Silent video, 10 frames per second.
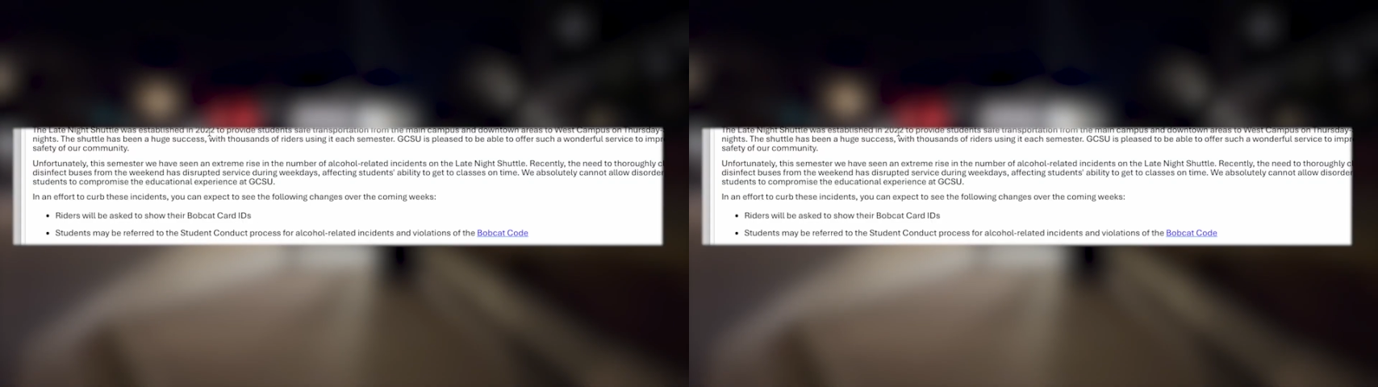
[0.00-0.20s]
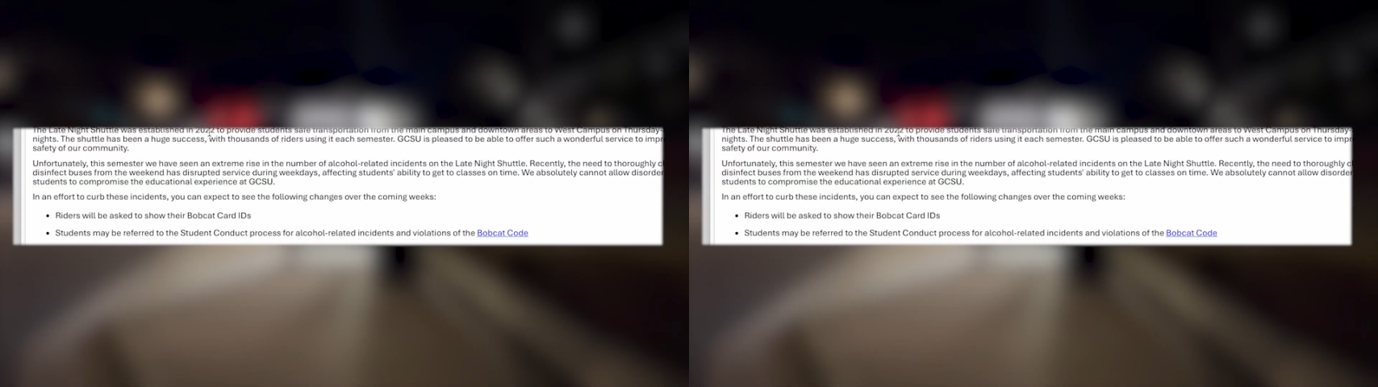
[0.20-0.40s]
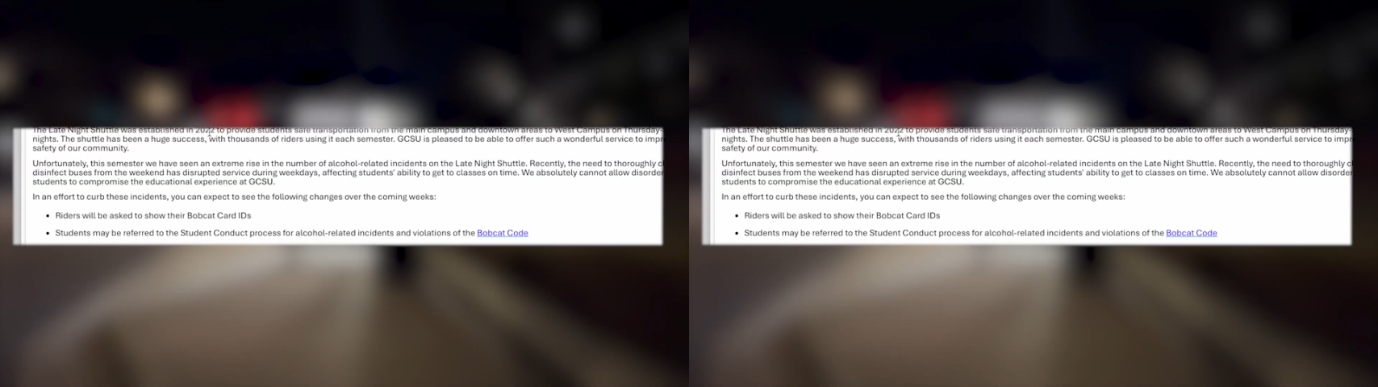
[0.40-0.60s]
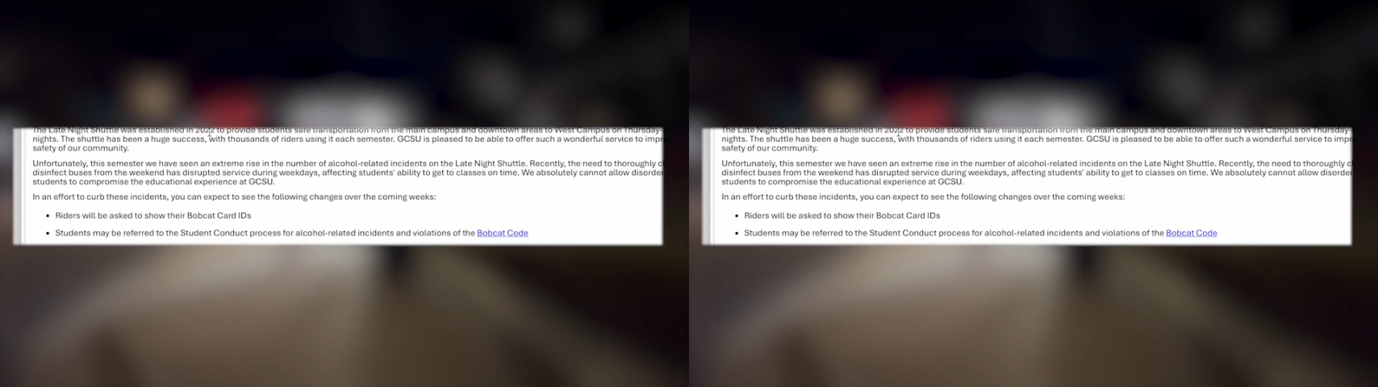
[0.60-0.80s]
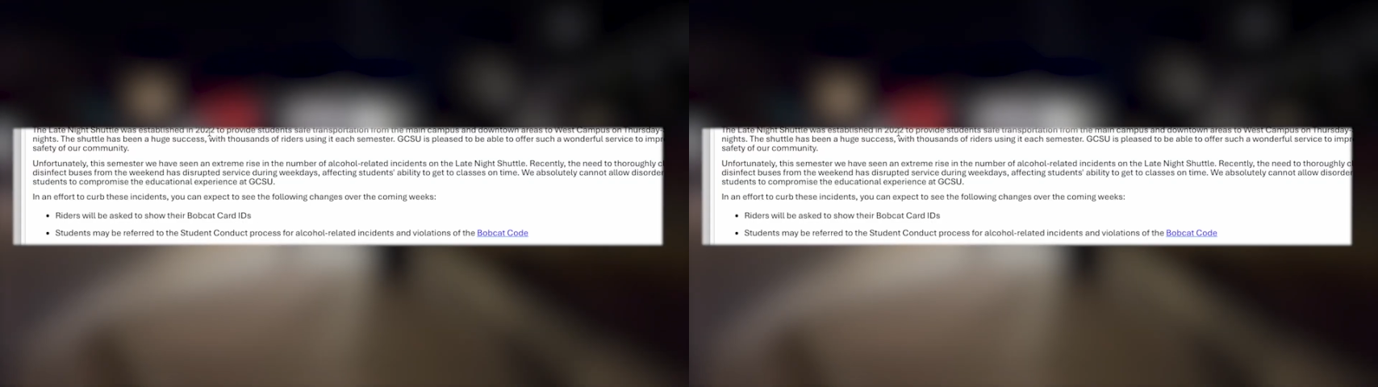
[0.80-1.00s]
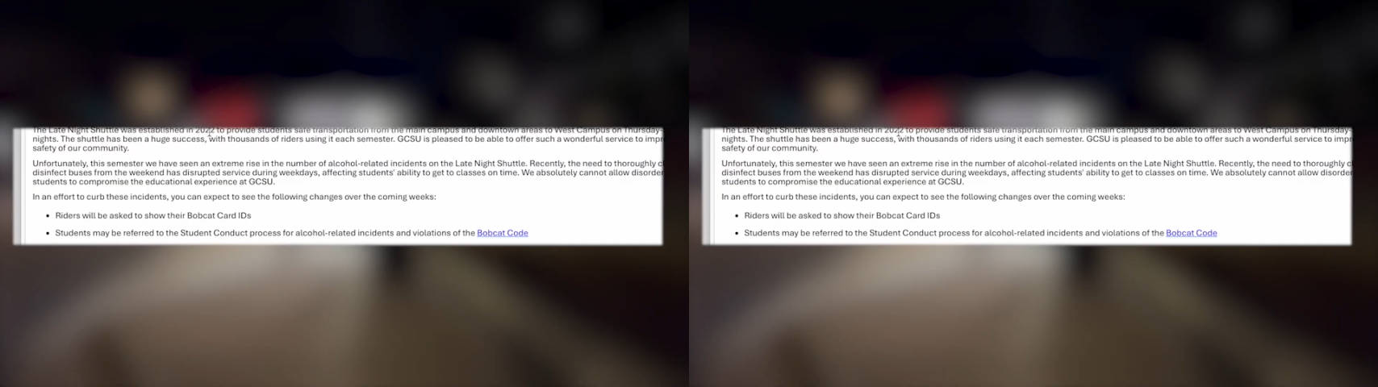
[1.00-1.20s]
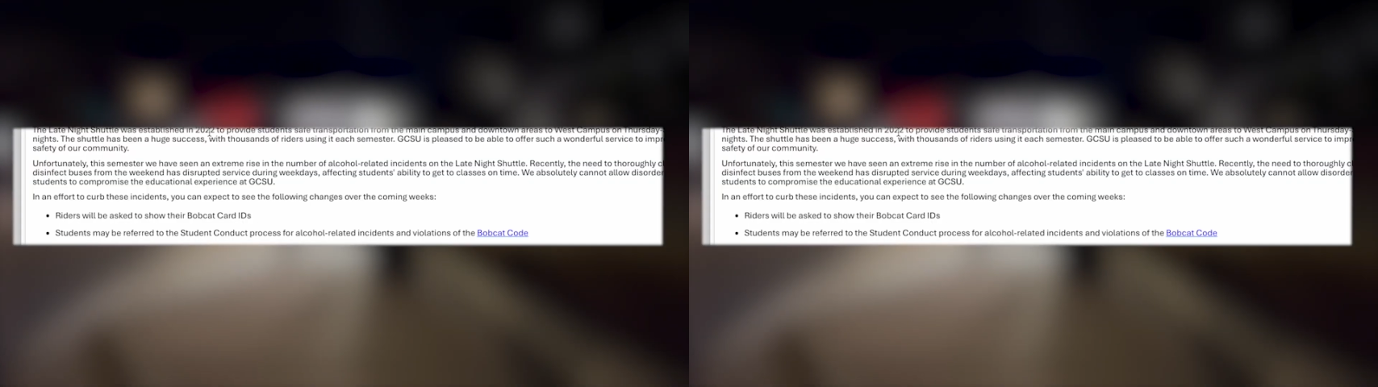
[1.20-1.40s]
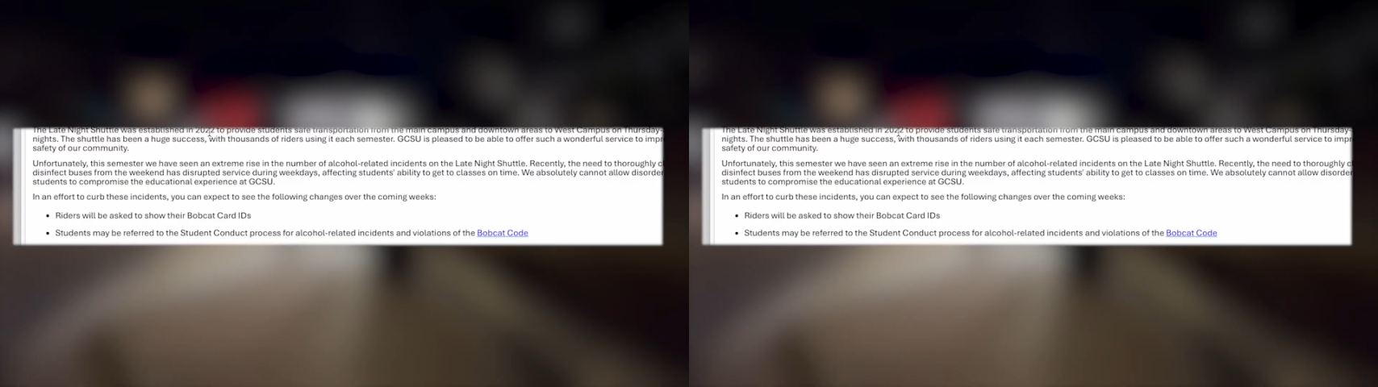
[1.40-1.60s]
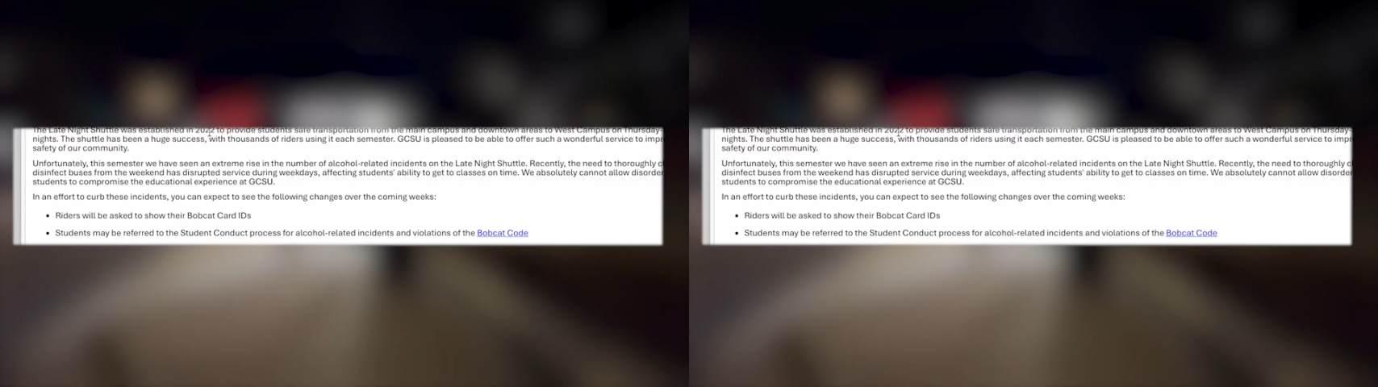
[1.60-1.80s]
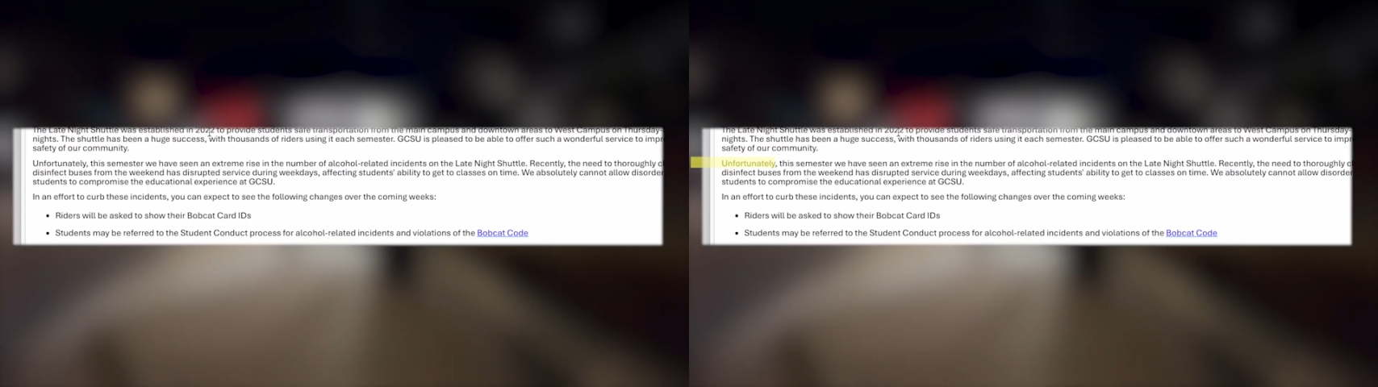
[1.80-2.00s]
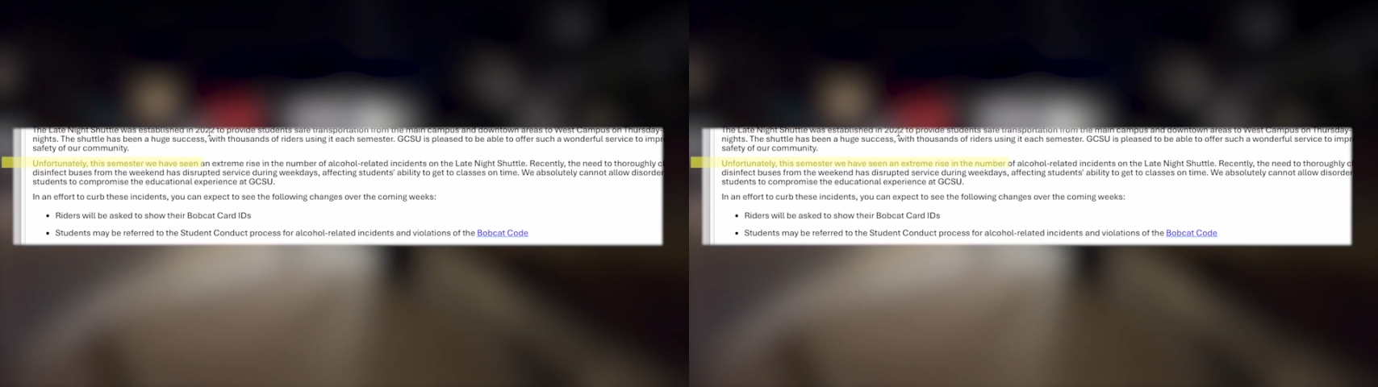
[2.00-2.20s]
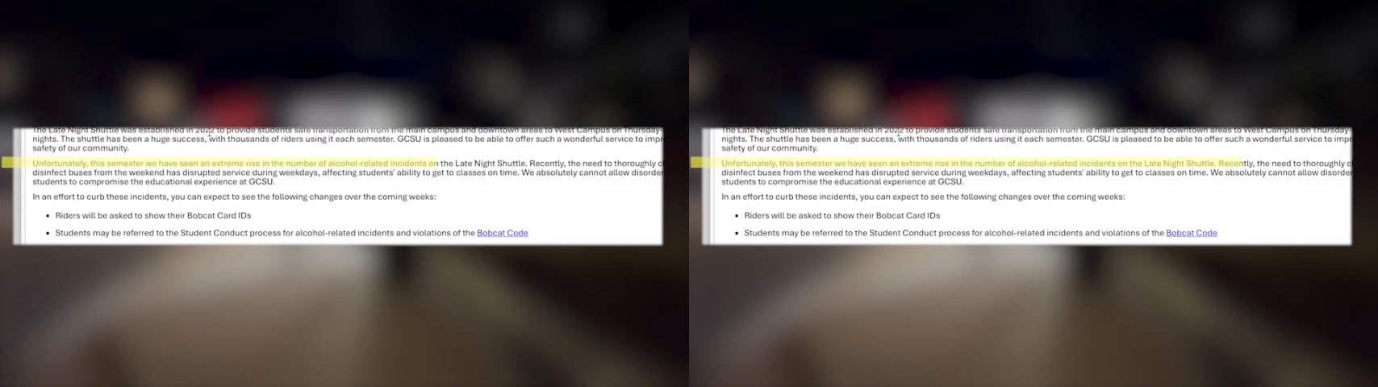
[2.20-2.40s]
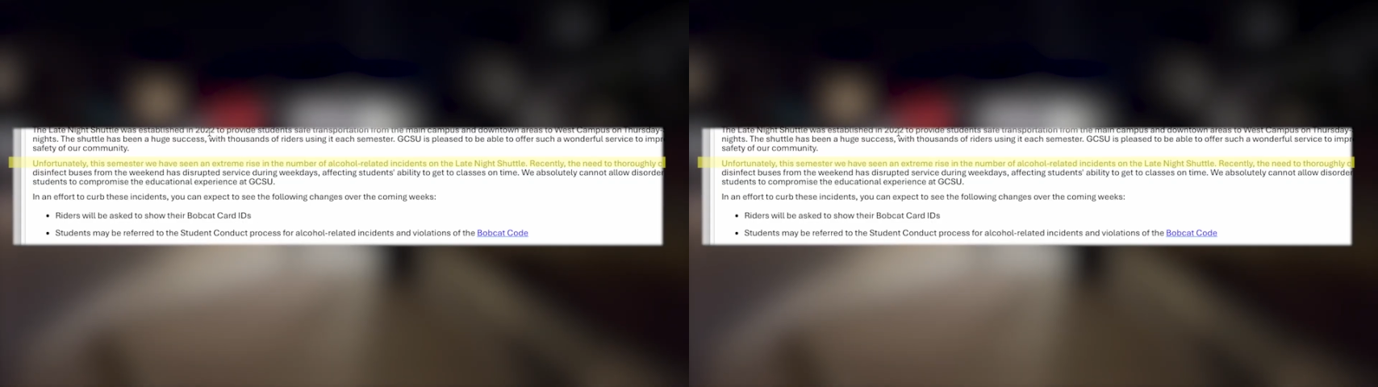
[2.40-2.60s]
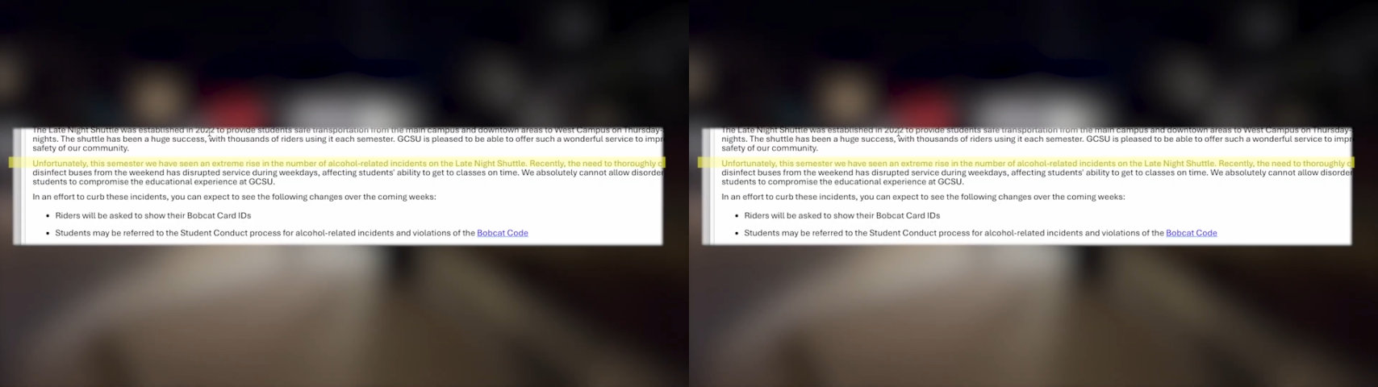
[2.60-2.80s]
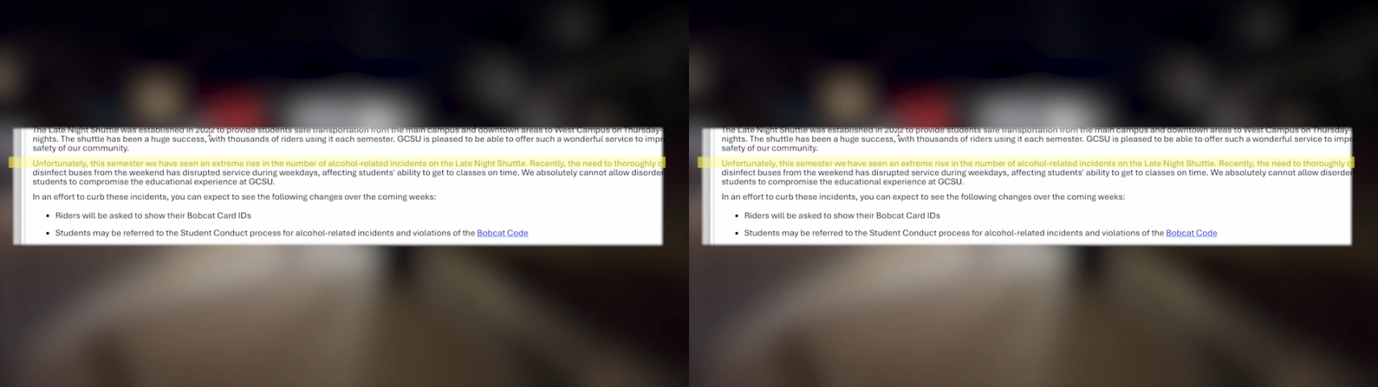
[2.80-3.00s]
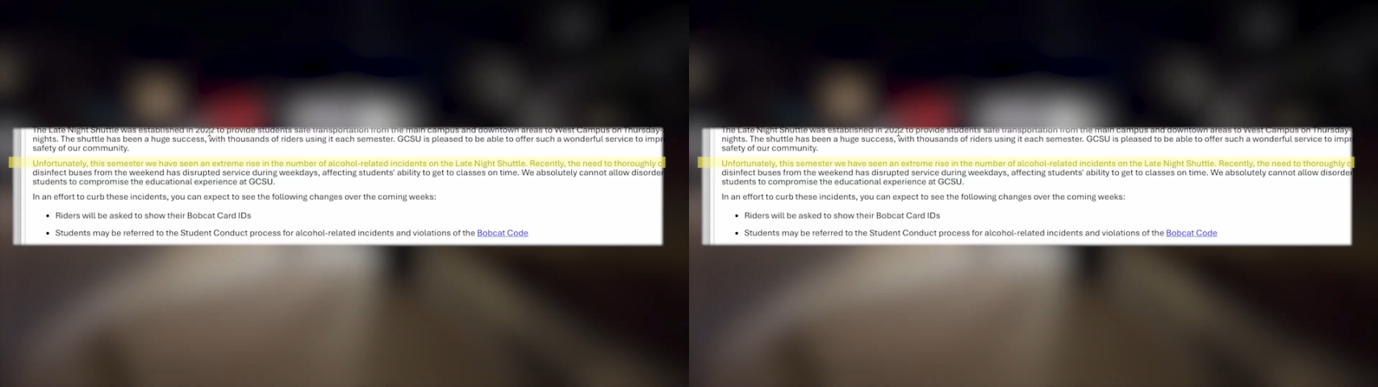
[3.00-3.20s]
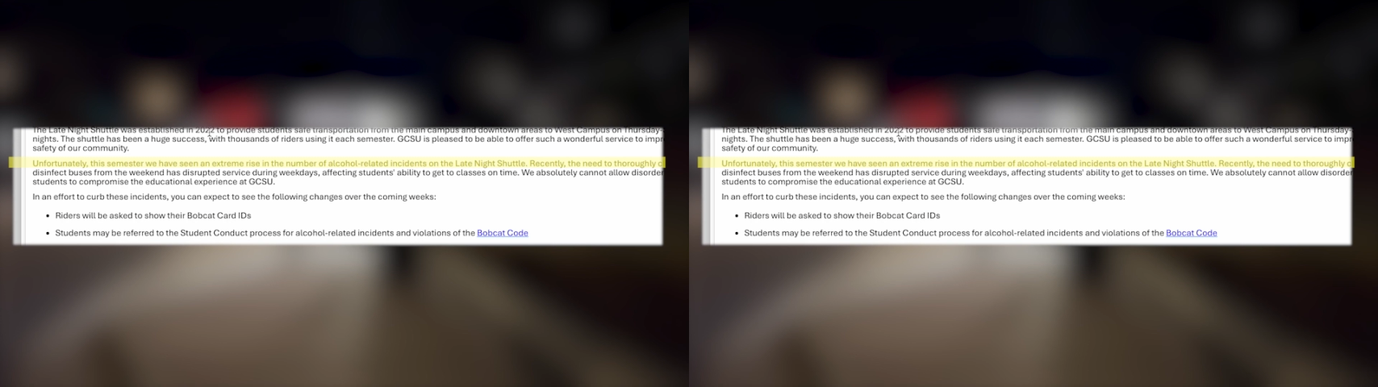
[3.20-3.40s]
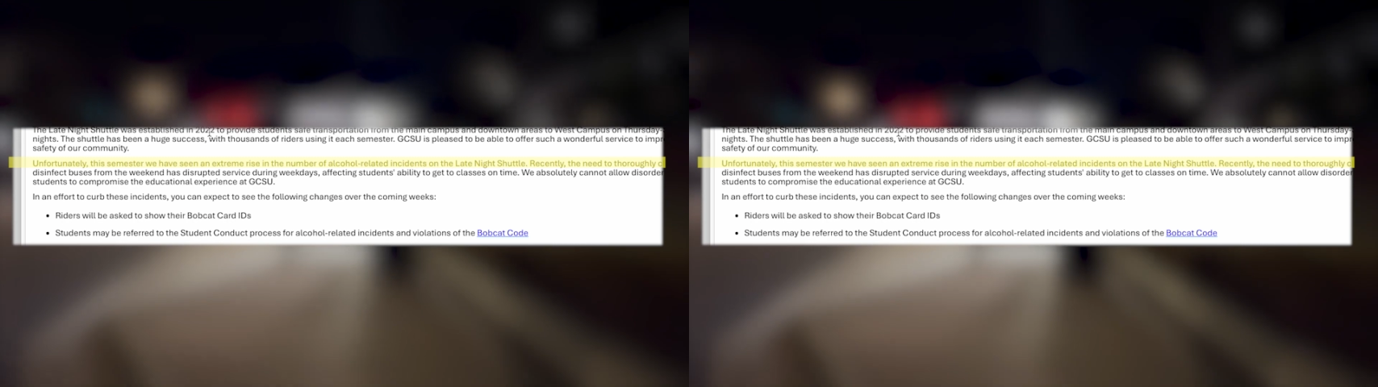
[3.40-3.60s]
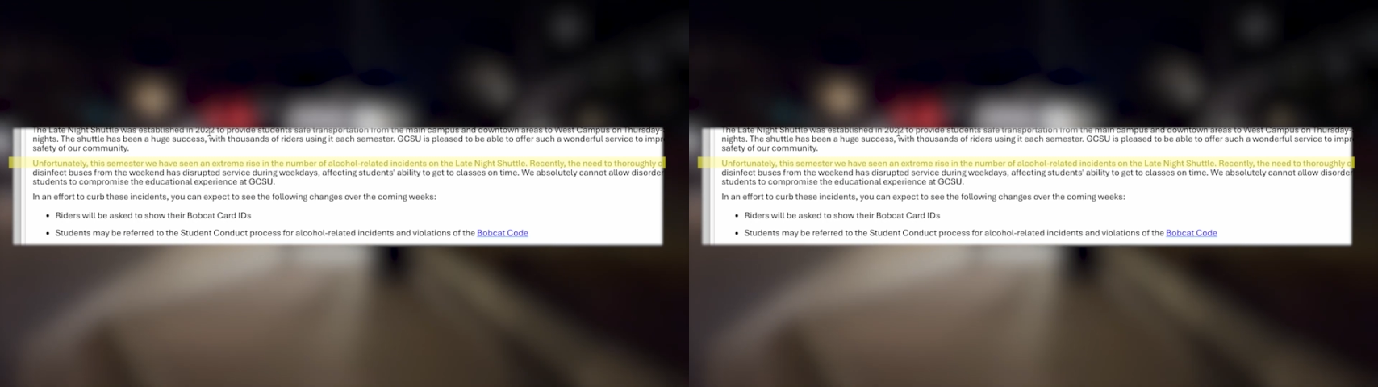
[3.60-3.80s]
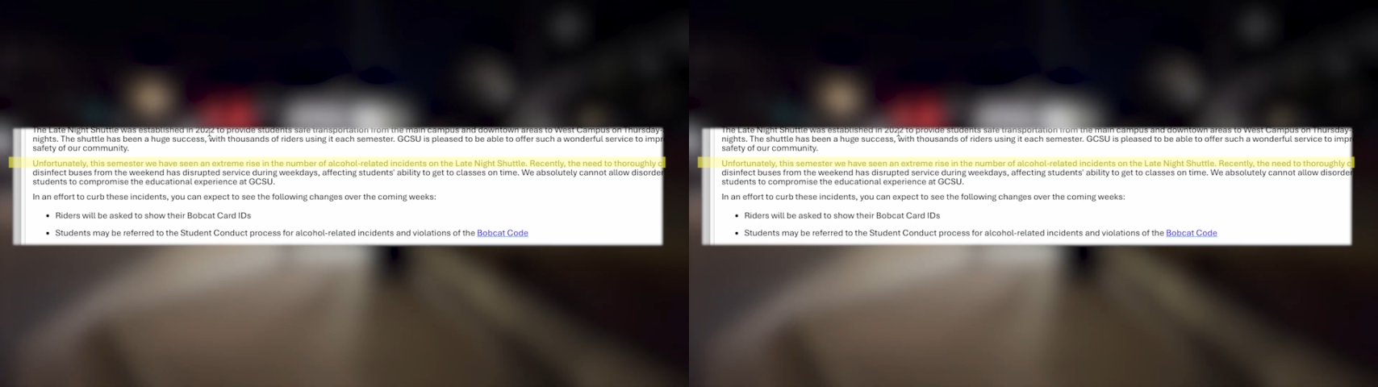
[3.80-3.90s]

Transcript: No face is visible, so there are no lips to read.